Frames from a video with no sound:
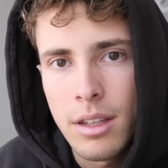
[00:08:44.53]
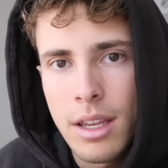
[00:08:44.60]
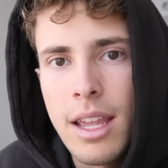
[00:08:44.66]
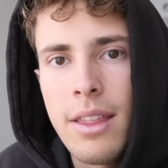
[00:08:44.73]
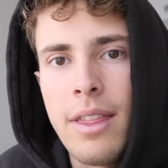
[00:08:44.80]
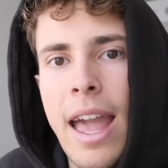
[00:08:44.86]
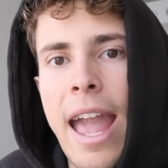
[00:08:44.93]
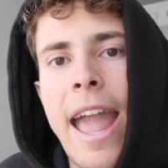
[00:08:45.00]

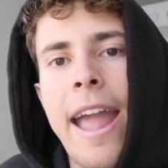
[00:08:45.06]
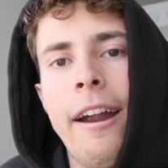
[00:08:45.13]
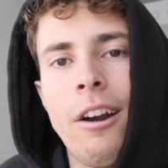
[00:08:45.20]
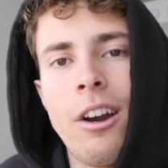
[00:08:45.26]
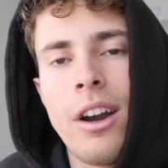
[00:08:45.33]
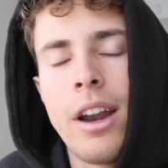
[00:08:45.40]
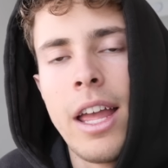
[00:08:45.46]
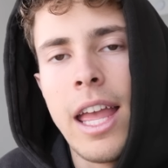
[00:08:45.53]
in the
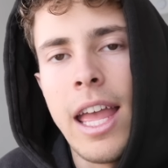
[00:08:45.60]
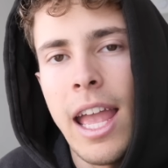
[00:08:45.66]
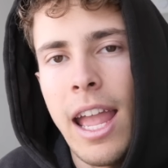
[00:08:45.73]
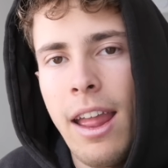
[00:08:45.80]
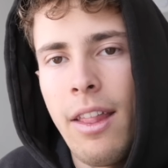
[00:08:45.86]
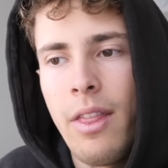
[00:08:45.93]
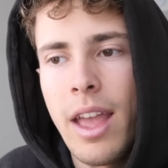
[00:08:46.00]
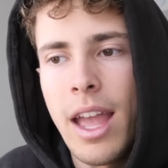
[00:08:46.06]
air,
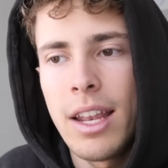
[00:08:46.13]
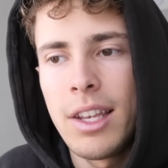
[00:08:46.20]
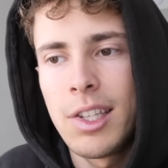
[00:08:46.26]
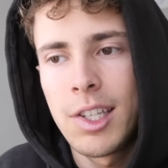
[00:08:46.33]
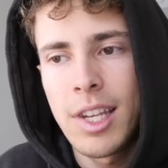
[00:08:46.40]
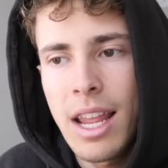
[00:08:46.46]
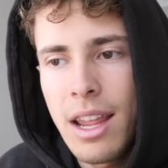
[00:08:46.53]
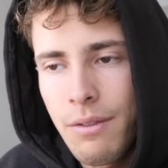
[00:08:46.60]
and then
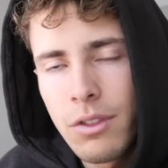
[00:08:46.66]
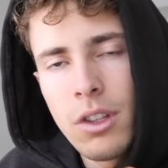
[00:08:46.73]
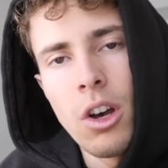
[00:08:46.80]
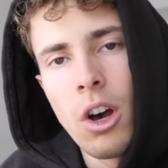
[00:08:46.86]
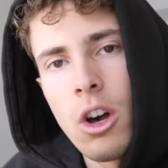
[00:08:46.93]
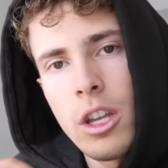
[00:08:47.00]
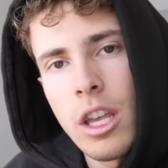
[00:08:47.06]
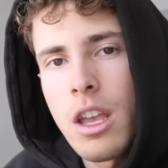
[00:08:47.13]
save the
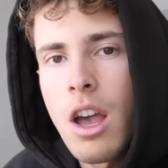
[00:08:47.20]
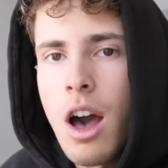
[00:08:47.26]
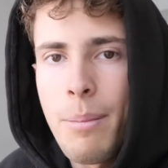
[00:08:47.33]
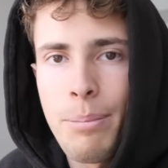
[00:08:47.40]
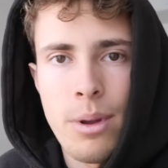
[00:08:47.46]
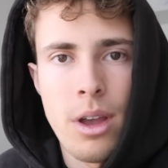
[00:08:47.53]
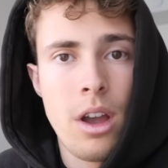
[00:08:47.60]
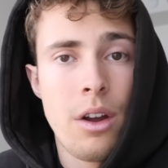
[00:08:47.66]
hooking
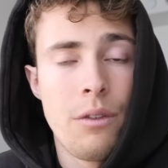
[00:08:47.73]
up